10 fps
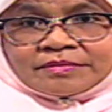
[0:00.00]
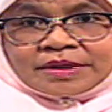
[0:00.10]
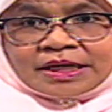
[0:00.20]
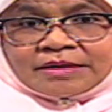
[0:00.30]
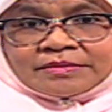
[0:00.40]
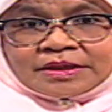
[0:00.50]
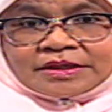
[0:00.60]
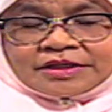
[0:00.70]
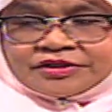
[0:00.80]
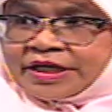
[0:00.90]
become a,
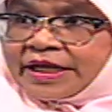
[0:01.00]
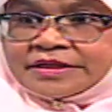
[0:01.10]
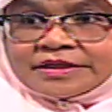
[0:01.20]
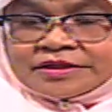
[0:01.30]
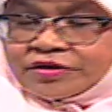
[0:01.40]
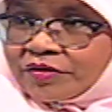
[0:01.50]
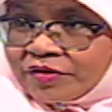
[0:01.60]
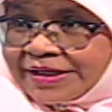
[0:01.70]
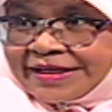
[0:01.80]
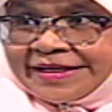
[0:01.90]
a challenges not
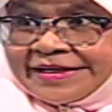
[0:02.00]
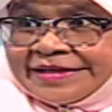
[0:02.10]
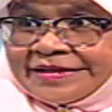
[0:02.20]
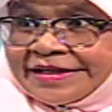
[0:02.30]
only in,